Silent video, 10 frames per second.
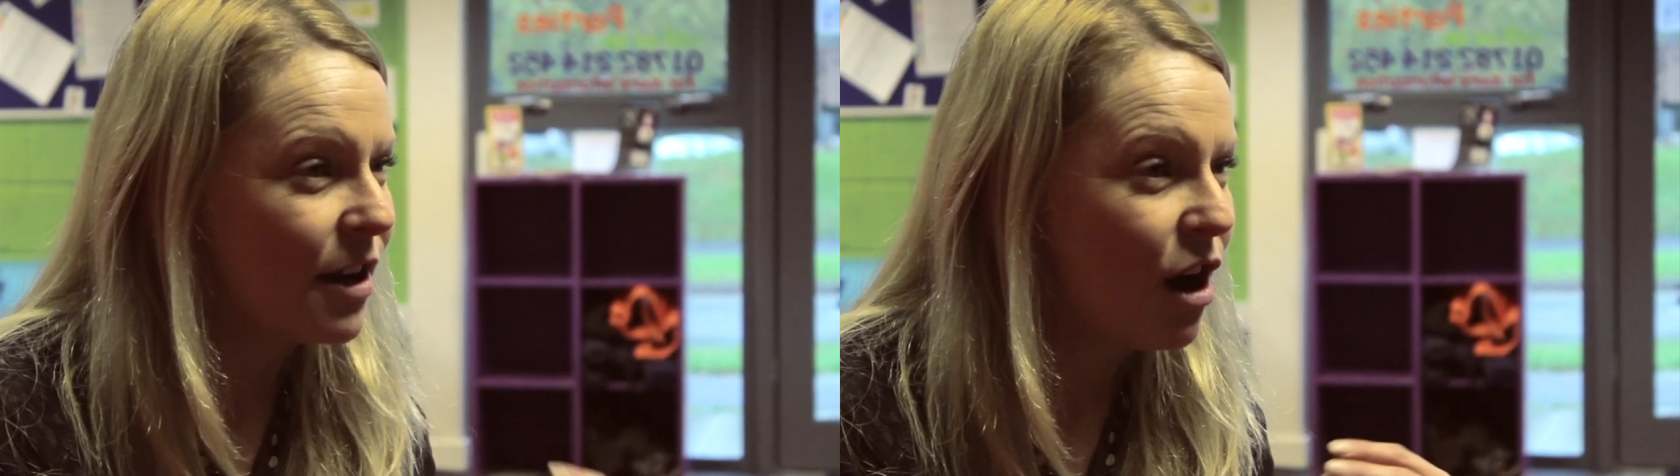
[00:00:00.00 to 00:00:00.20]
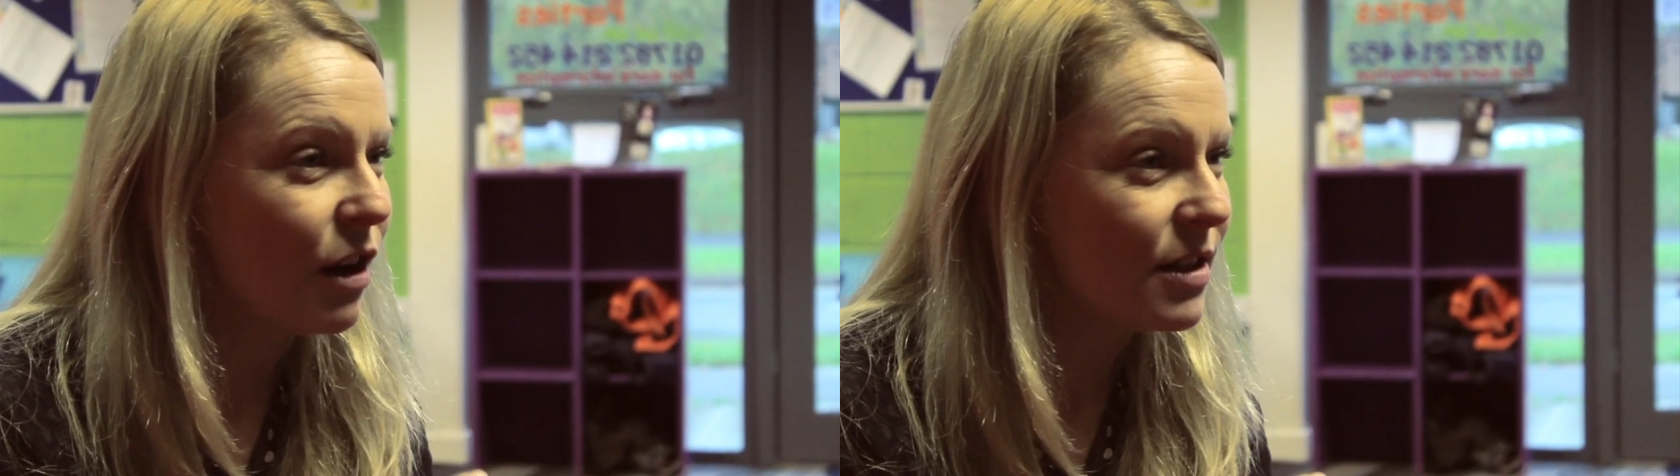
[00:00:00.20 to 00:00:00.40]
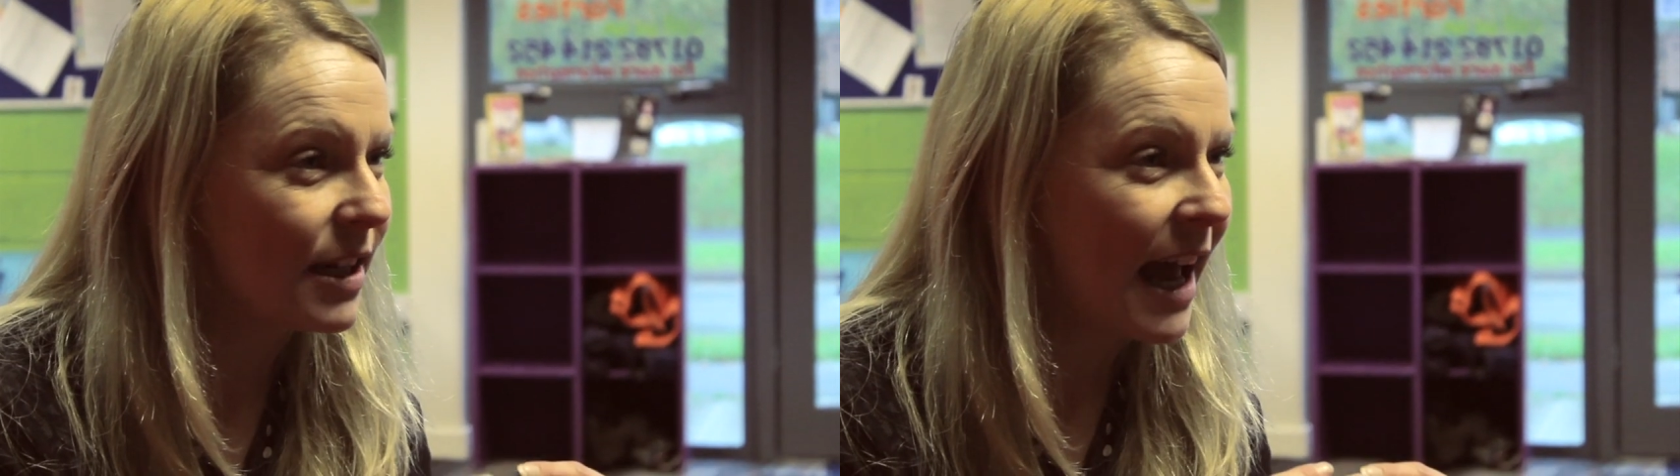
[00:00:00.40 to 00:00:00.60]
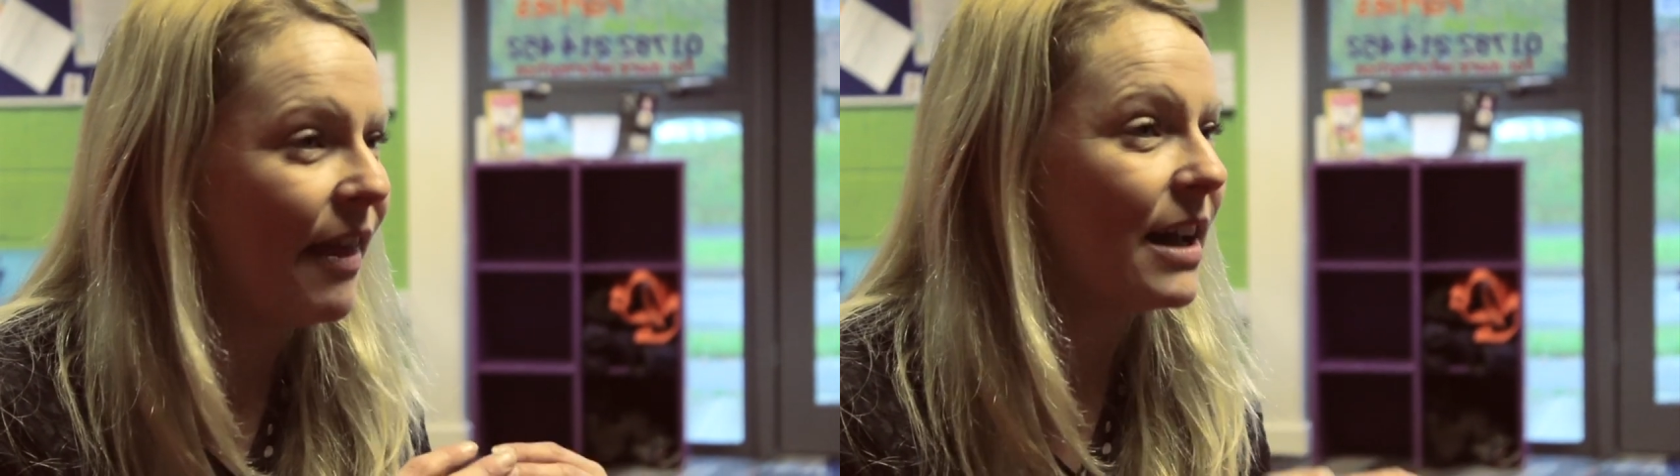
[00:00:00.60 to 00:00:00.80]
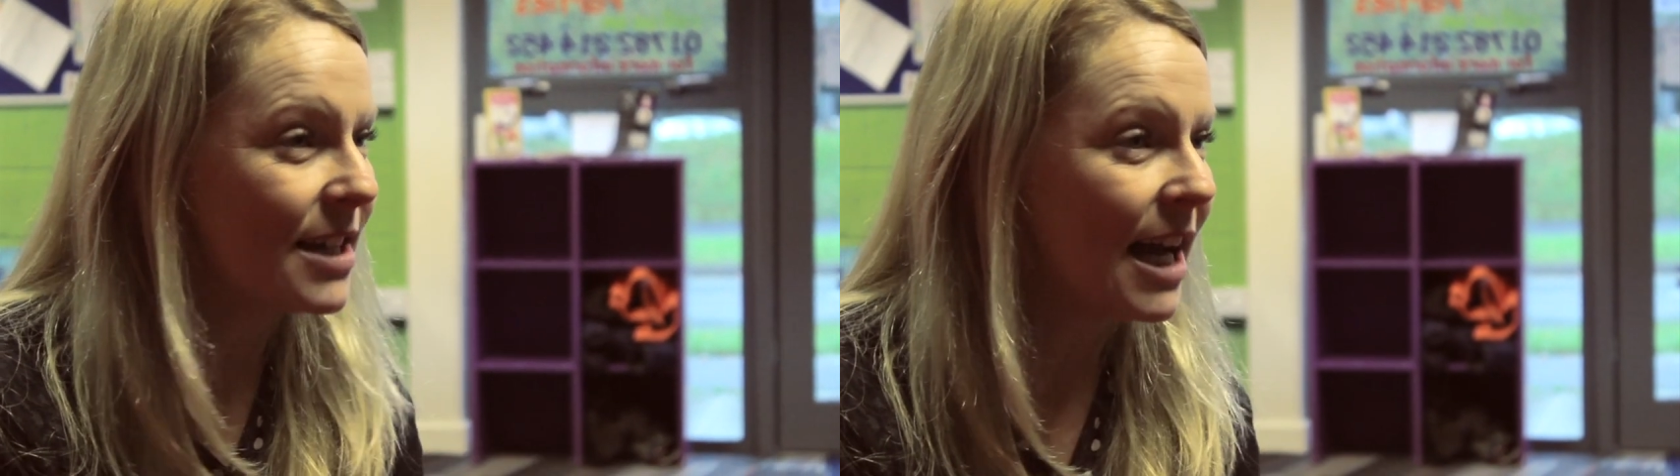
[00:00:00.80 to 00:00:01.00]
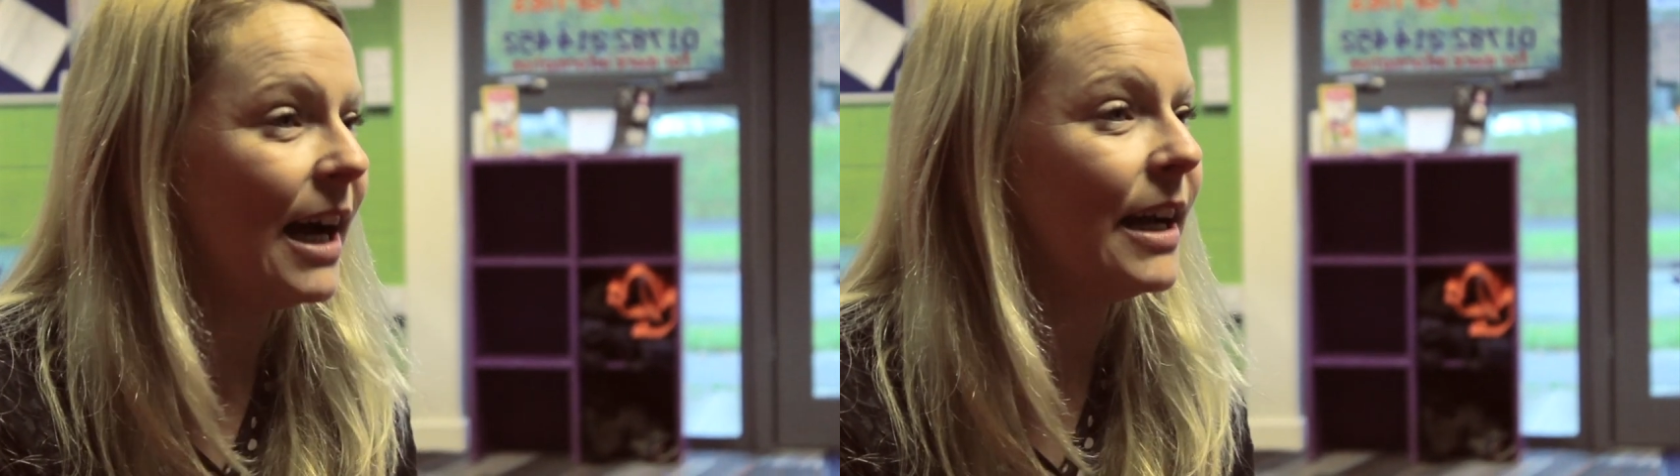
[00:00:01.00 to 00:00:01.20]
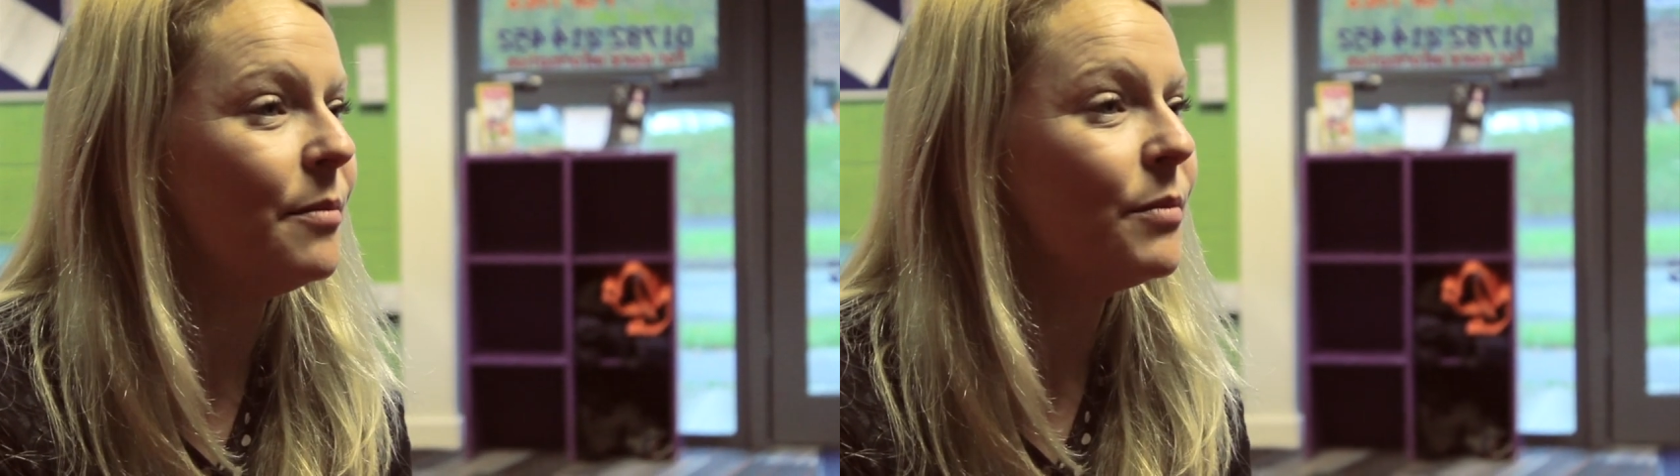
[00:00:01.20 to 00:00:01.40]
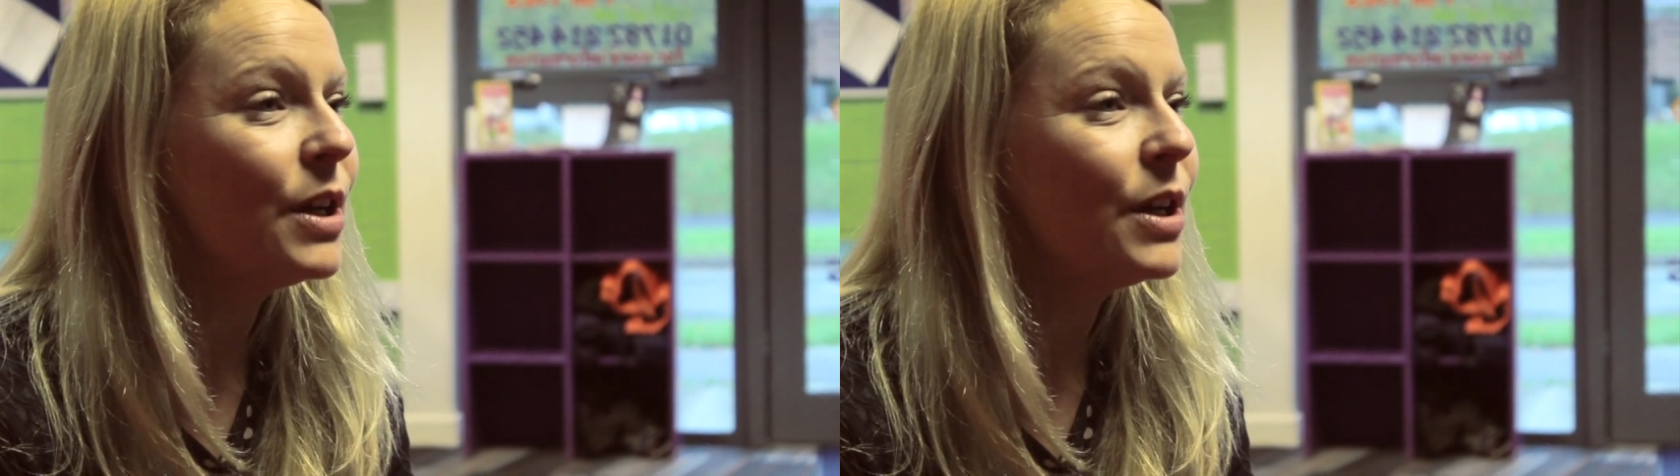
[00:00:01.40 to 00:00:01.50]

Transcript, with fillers: hard to get that time.